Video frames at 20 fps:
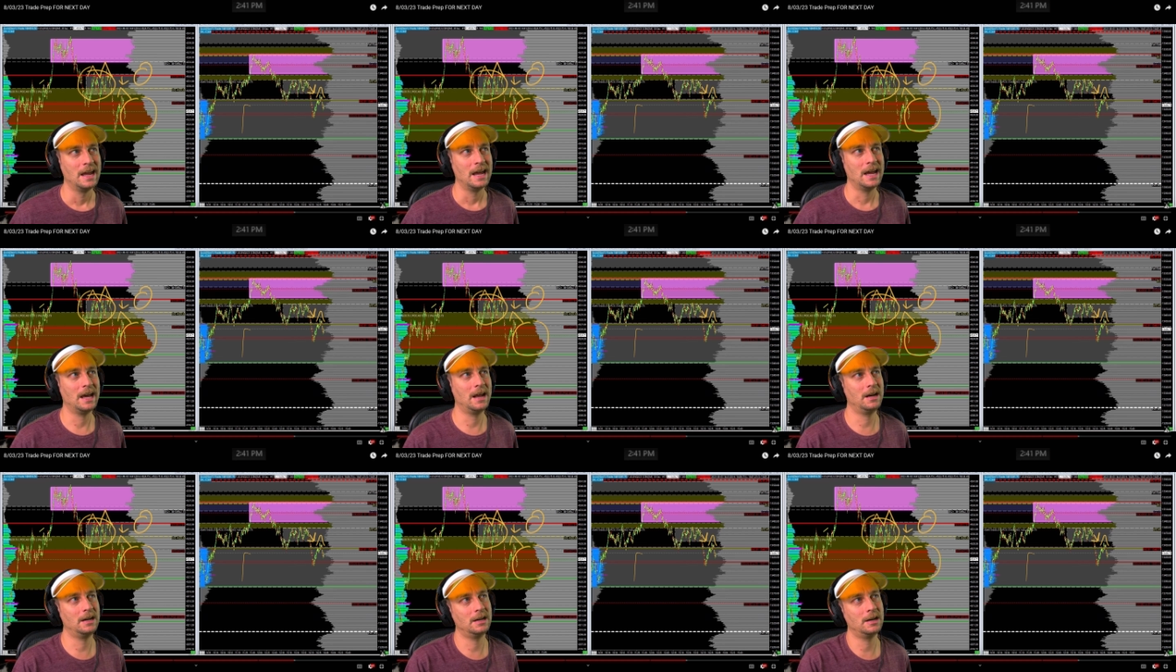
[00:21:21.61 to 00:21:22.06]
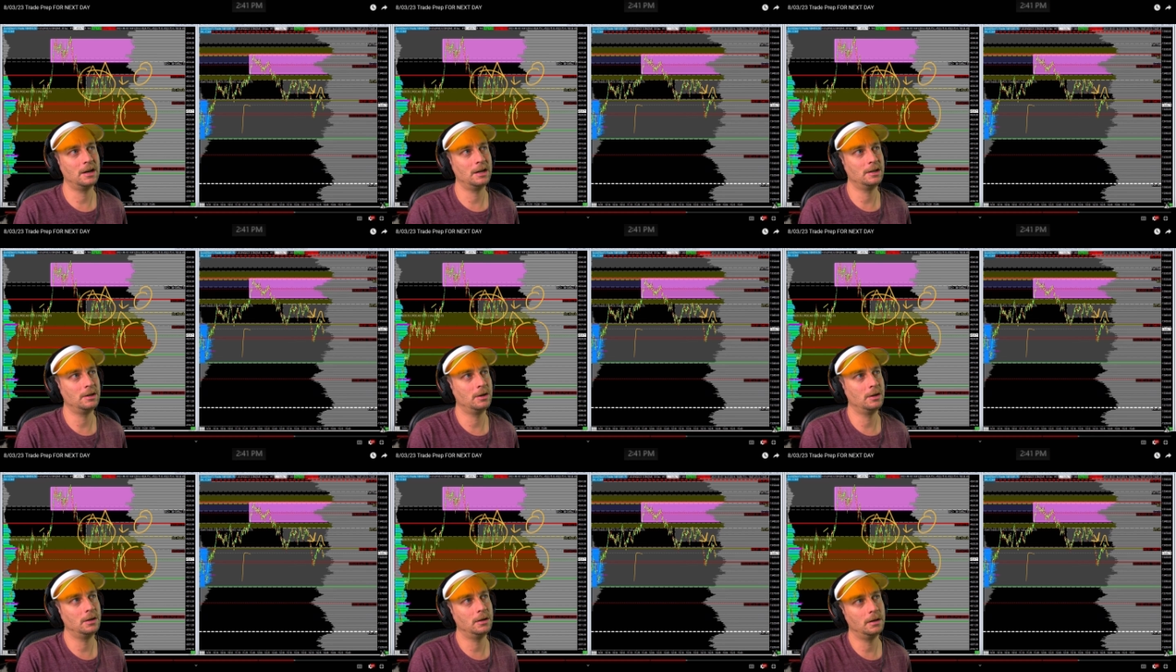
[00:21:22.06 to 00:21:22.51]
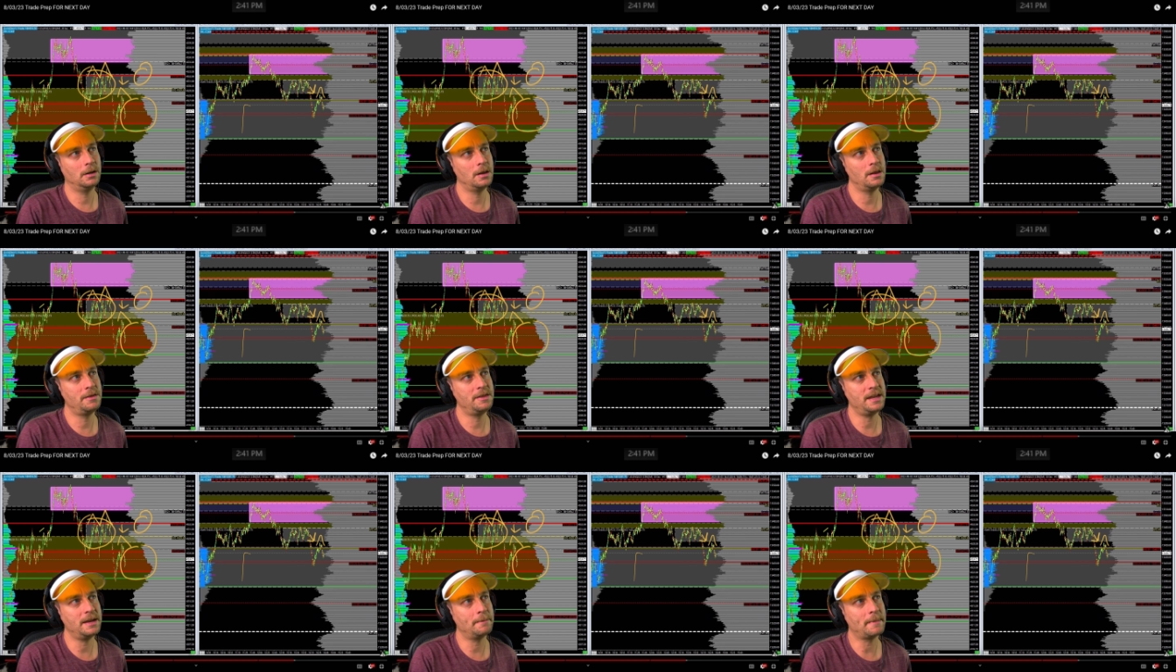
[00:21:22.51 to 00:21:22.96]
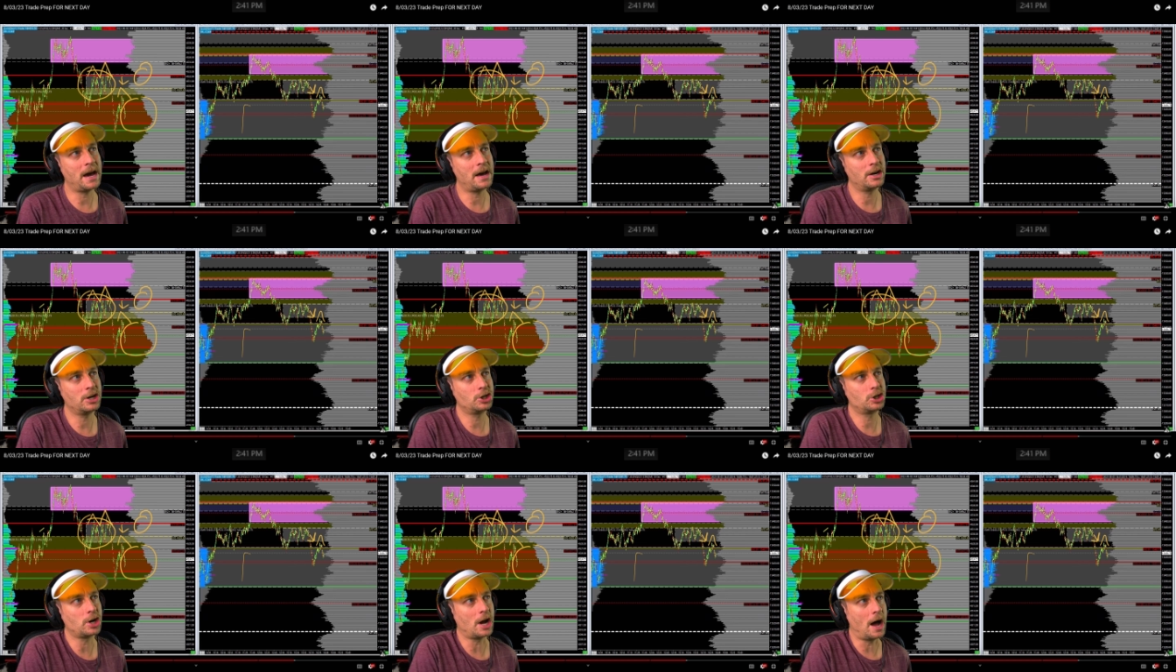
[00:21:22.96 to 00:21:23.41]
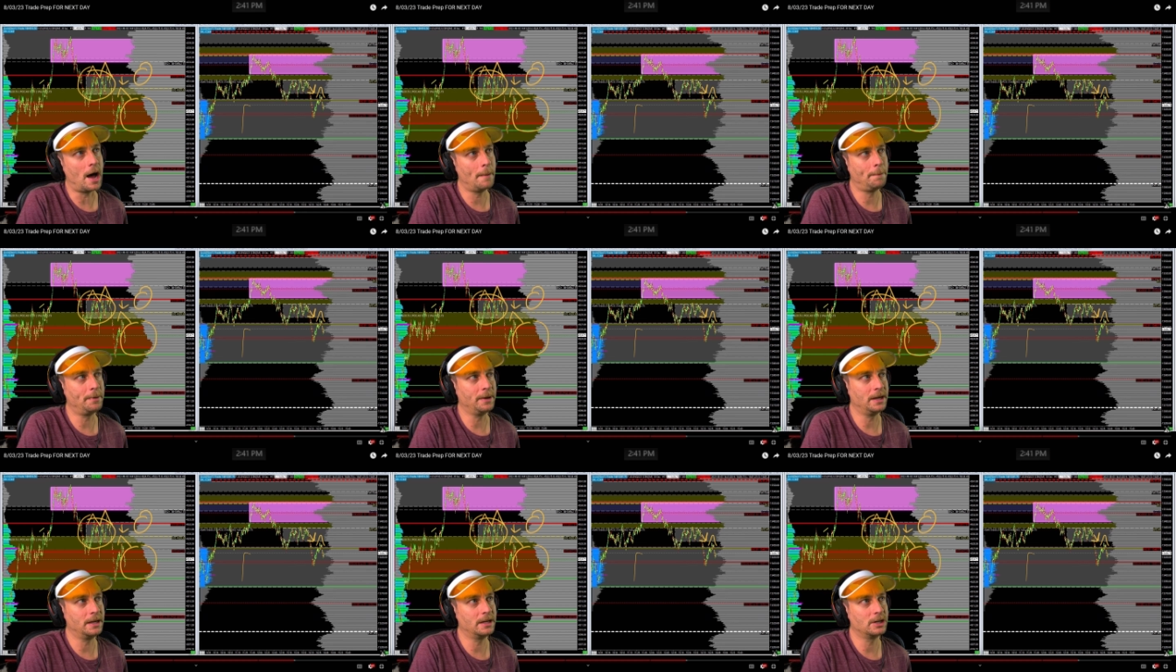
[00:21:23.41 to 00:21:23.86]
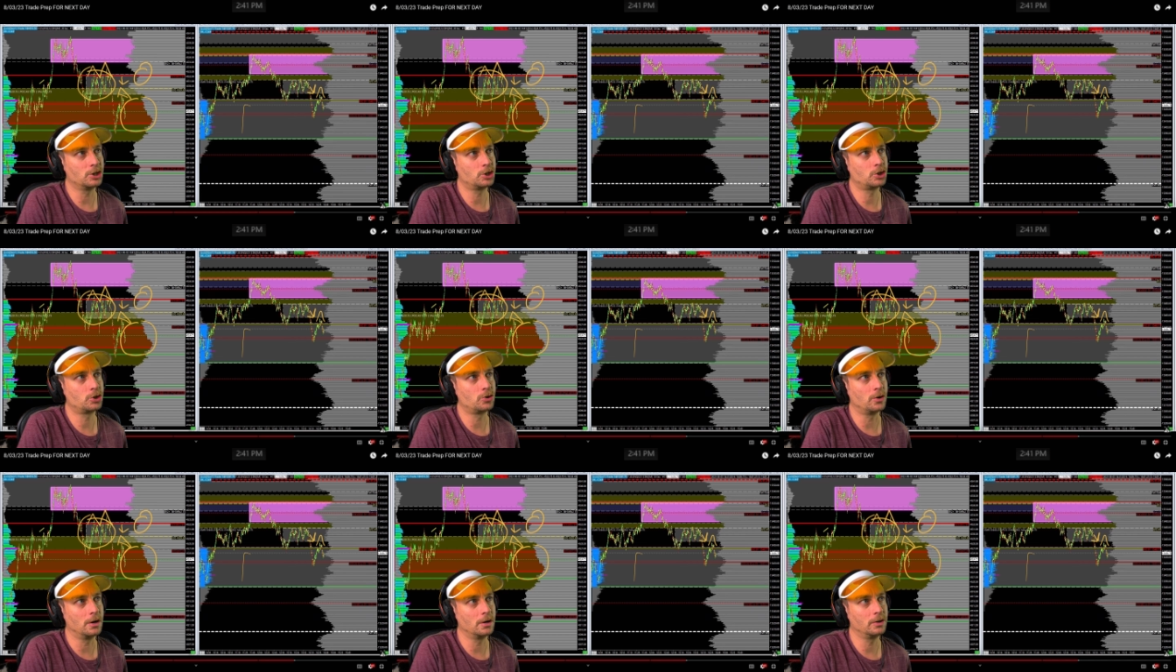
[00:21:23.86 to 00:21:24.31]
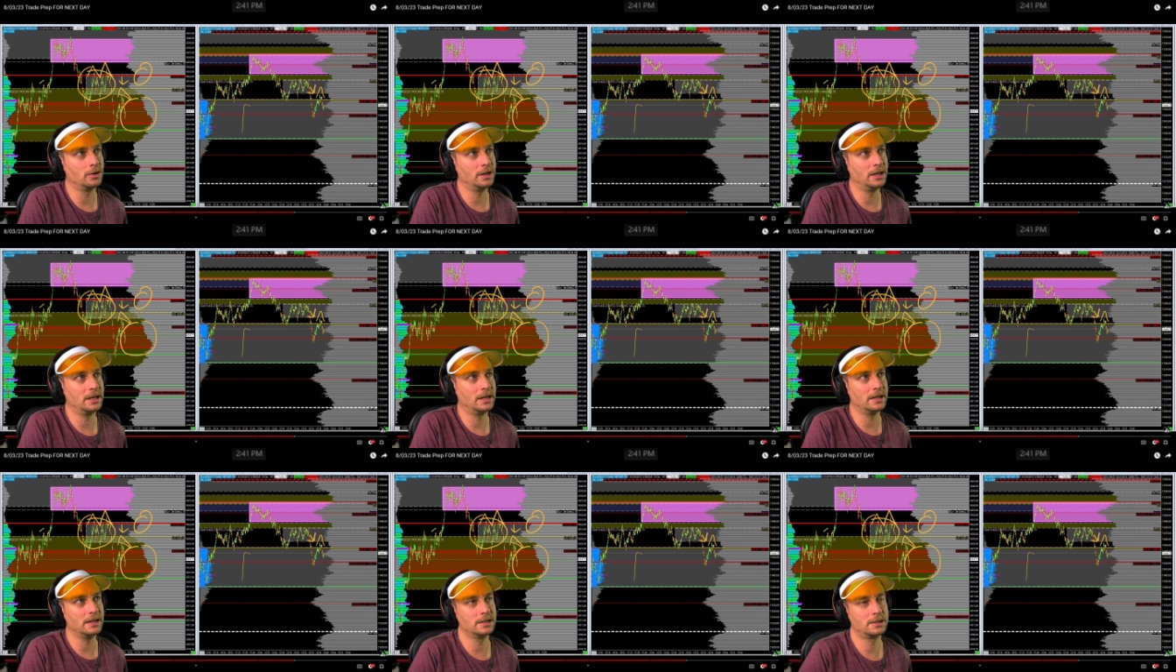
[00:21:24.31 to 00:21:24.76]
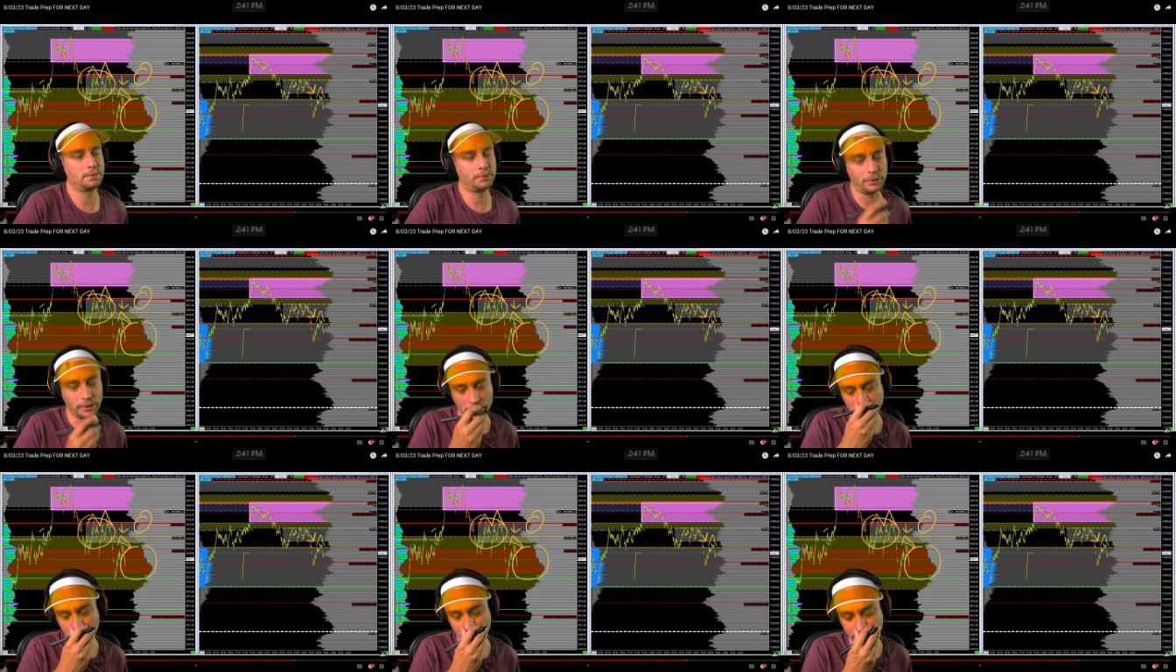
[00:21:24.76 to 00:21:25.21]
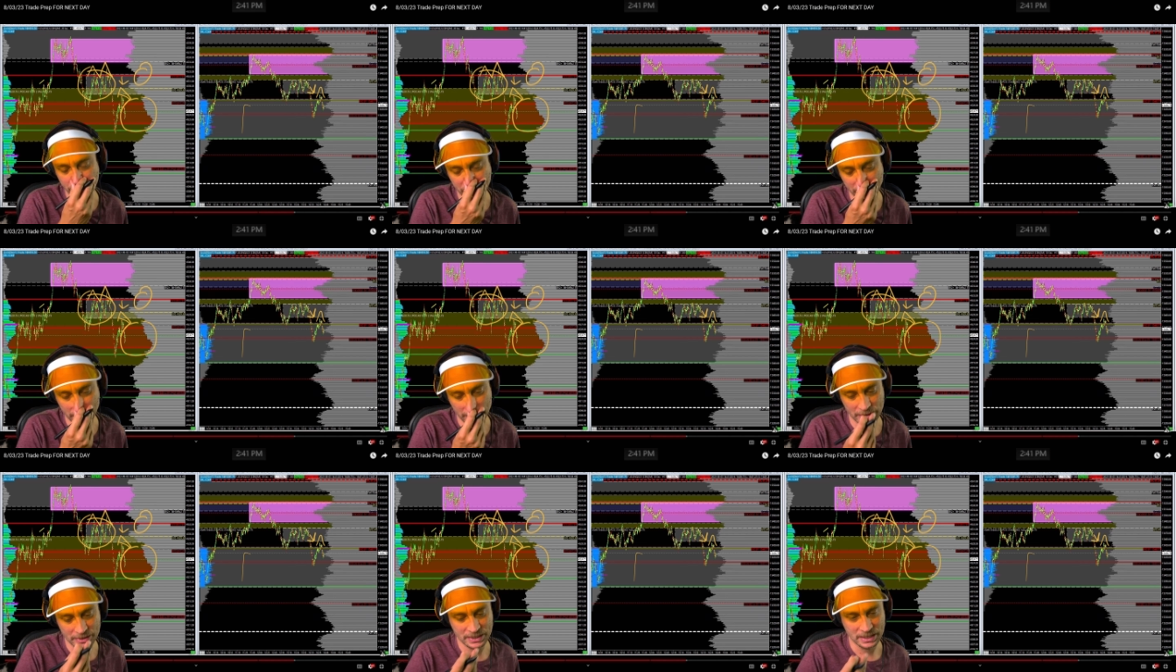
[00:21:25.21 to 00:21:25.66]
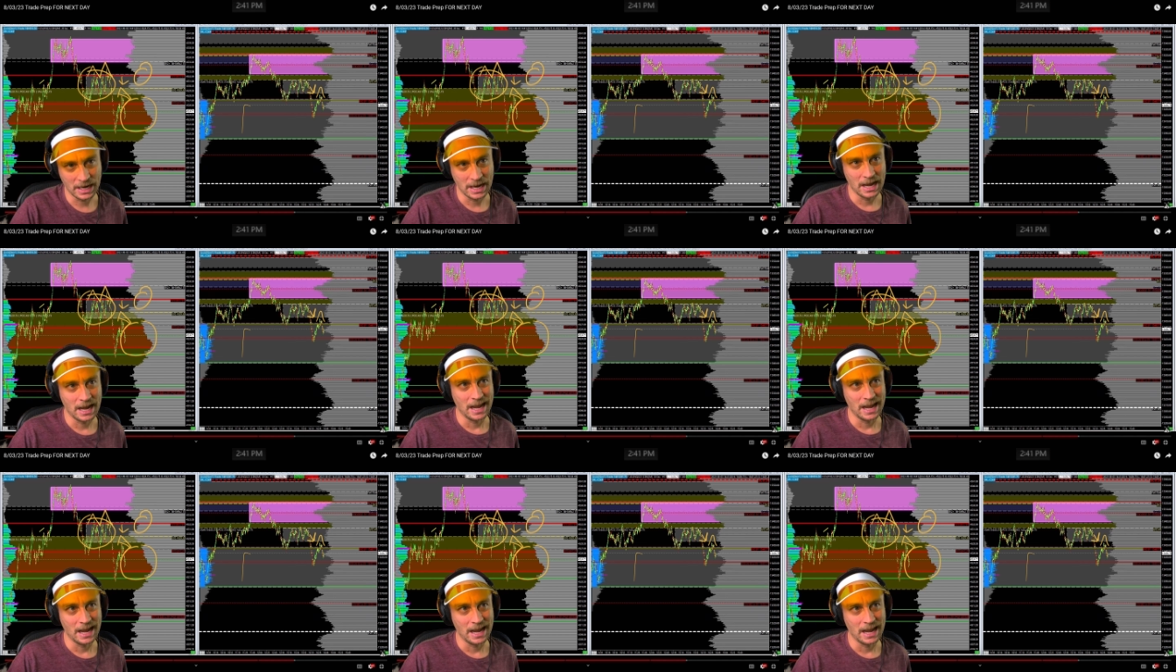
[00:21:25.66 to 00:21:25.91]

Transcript: And the amount of chopping and struggling is pretty fierce.